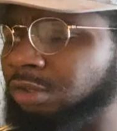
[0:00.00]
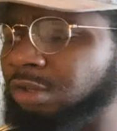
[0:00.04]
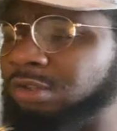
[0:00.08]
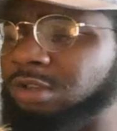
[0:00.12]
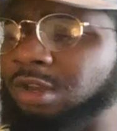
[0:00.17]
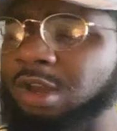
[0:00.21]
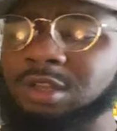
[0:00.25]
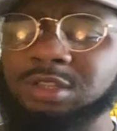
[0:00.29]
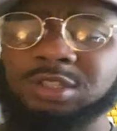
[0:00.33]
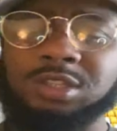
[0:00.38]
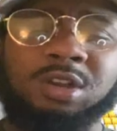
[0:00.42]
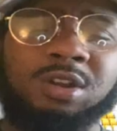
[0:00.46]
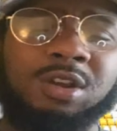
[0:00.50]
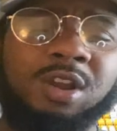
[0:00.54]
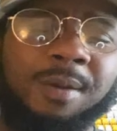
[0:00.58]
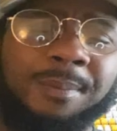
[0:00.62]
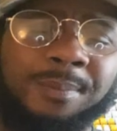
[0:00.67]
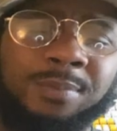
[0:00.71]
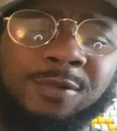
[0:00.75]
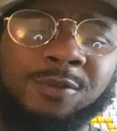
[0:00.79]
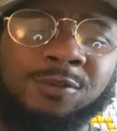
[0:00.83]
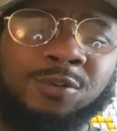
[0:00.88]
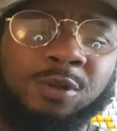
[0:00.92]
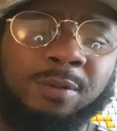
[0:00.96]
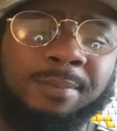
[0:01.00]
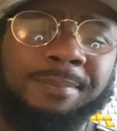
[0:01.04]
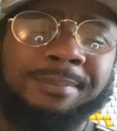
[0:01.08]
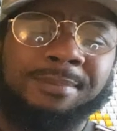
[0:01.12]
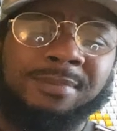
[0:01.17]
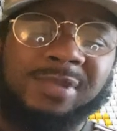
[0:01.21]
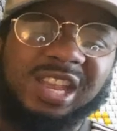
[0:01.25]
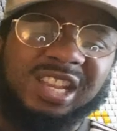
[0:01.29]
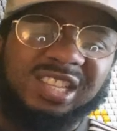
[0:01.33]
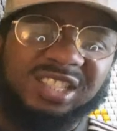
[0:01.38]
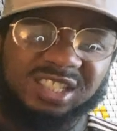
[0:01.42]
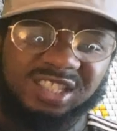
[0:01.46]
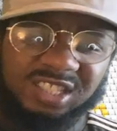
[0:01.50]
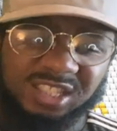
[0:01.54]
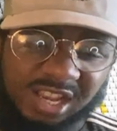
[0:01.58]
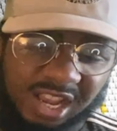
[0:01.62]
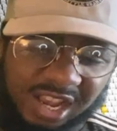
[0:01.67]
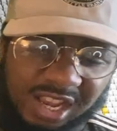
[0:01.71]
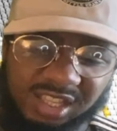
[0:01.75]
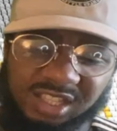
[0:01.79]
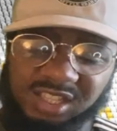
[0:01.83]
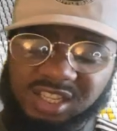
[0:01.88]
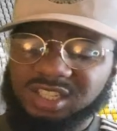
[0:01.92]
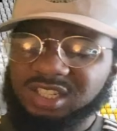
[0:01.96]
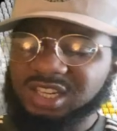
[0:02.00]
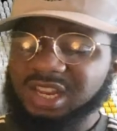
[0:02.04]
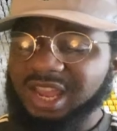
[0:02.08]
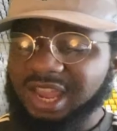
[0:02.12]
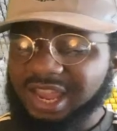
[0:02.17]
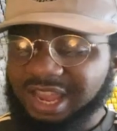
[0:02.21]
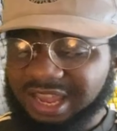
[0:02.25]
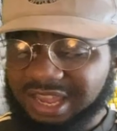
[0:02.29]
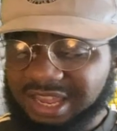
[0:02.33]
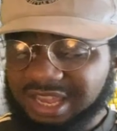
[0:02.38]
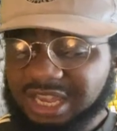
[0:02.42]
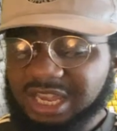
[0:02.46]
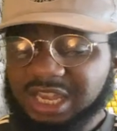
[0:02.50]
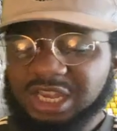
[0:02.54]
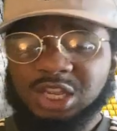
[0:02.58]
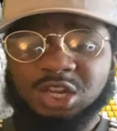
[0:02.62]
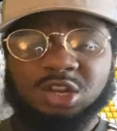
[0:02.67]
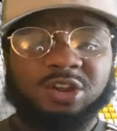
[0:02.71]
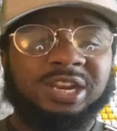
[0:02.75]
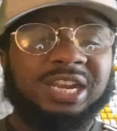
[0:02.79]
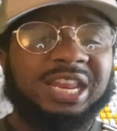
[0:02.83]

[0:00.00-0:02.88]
done some couple of good mixing today, you know.